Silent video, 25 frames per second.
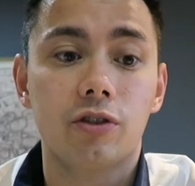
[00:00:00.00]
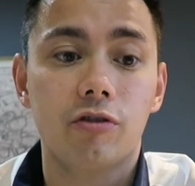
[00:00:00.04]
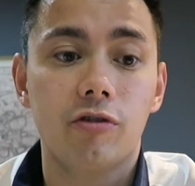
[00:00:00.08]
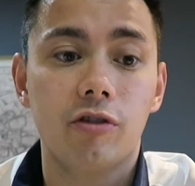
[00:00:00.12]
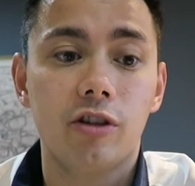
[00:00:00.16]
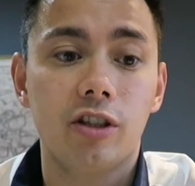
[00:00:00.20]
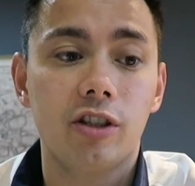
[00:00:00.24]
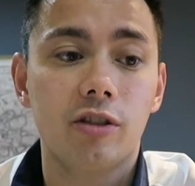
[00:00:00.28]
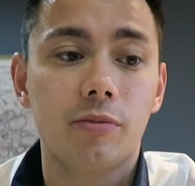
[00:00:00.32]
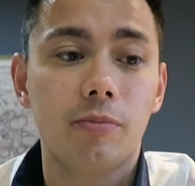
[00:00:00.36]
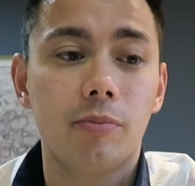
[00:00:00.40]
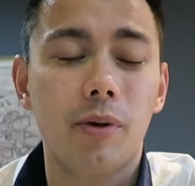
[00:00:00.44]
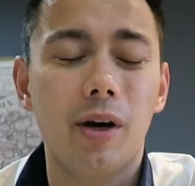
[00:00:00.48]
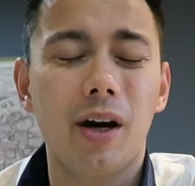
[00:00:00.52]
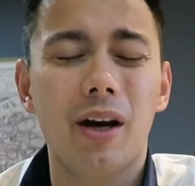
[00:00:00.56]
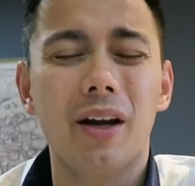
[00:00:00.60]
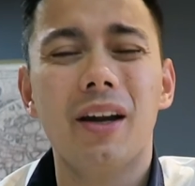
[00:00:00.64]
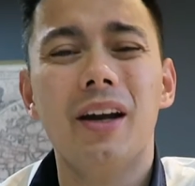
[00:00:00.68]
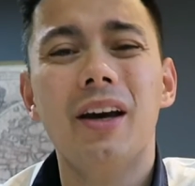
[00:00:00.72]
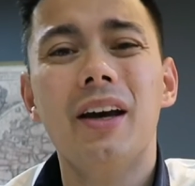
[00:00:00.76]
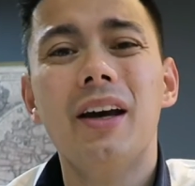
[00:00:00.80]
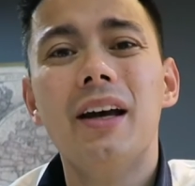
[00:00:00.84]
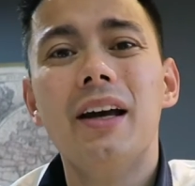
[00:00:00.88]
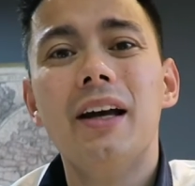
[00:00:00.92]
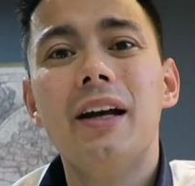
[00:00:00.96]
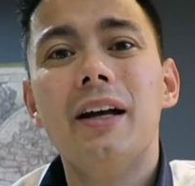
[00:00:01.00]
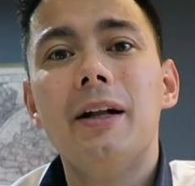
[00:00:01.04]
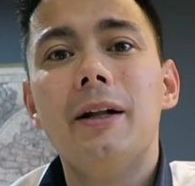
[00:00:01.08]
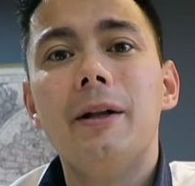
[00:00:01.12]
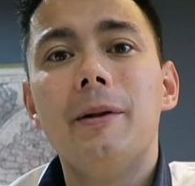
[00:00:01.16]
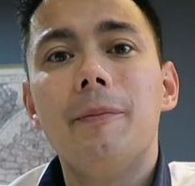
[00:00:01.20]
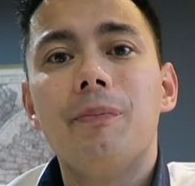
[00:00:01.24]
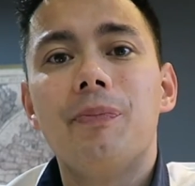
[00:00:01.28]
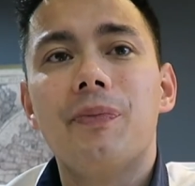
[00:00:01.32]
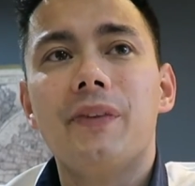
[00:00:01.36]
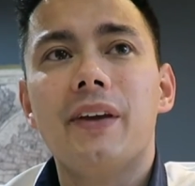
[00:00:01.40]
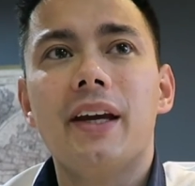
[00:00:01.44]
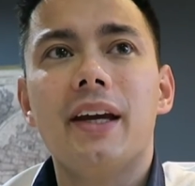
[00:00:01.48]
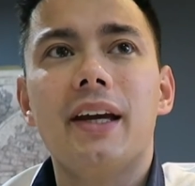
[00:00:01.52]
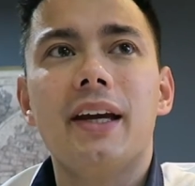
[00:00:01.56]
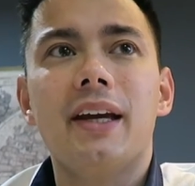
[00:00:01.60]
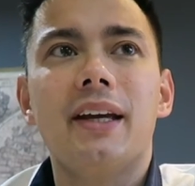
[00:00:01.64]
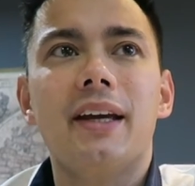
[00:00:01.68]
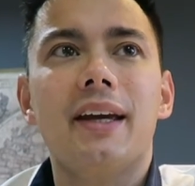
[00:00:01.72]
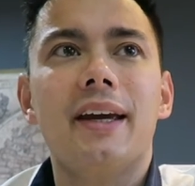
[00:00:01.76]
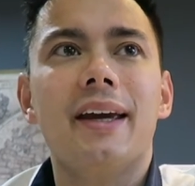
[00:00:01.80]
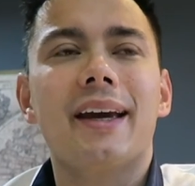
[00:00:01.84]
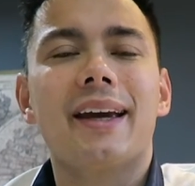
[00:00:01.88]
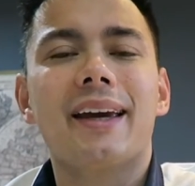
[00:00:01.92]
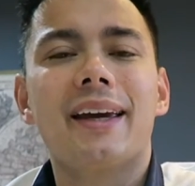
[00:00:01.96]
of screens, but
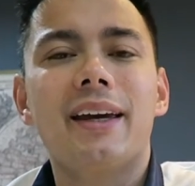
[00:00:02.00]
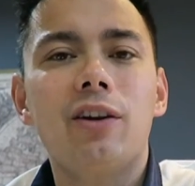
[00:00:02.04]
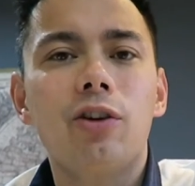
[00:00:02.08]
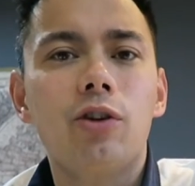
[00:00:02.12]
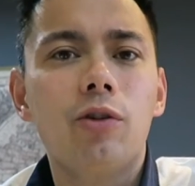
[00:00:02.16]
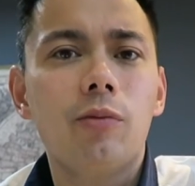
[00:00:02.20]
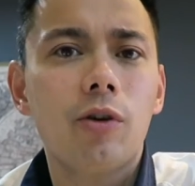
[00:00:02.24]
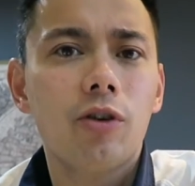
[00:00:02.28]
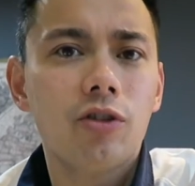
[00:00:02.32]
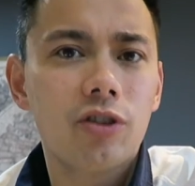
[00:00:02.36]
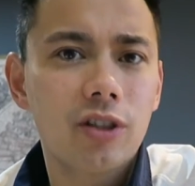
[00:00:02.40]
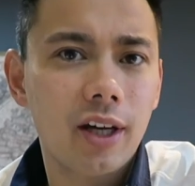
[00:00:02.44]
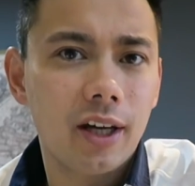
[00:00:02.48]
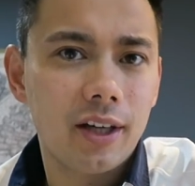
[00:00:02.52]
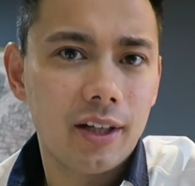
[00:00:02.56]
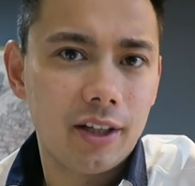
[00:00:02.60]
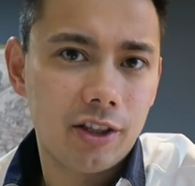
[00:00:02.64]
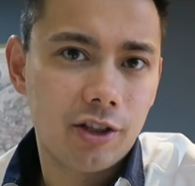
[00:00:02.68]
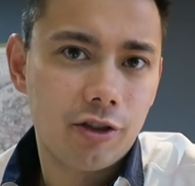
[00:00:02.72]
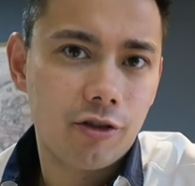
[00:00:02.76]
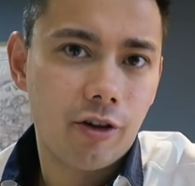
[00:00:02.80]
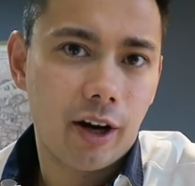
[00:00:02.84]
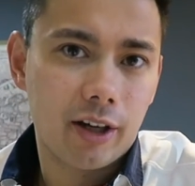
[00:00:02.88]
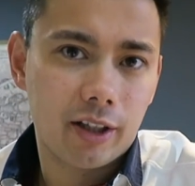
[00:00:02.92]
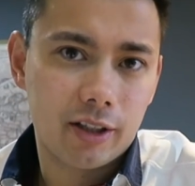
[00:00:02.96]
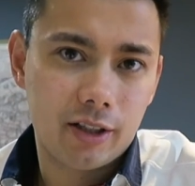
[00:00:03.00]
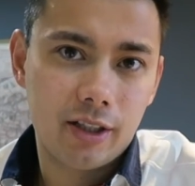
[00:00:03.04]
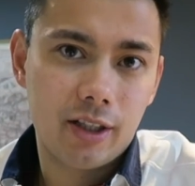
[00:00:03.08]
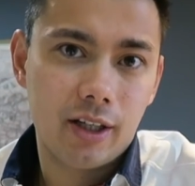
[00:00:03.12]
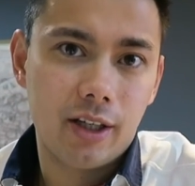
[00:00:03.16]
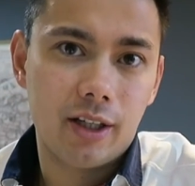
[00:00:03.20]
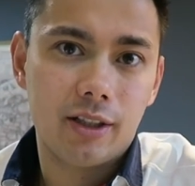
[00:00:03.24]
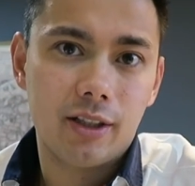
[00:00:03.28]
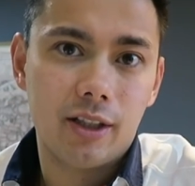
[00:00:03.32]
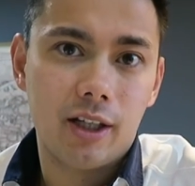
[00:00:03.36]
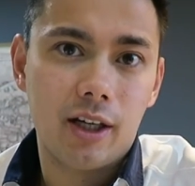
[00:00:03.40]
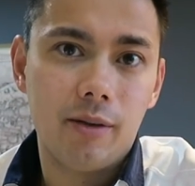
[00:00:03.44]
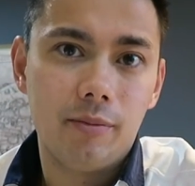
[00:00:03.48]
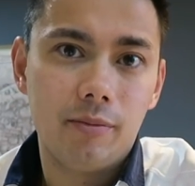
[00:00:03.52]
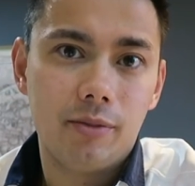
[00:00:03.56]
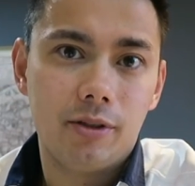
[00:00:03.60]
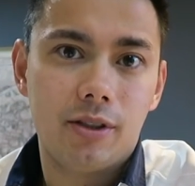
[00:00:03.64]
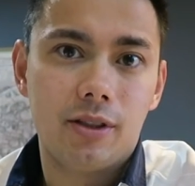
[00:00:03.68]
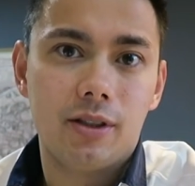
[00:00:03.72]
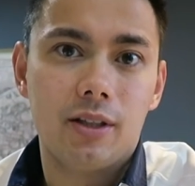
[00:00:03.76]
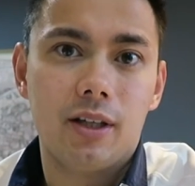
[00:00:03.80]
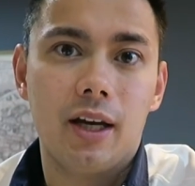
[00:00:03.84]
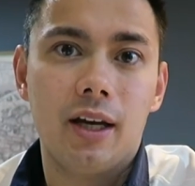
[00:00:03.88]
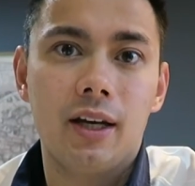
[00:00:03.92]
it can almost get distracting at times.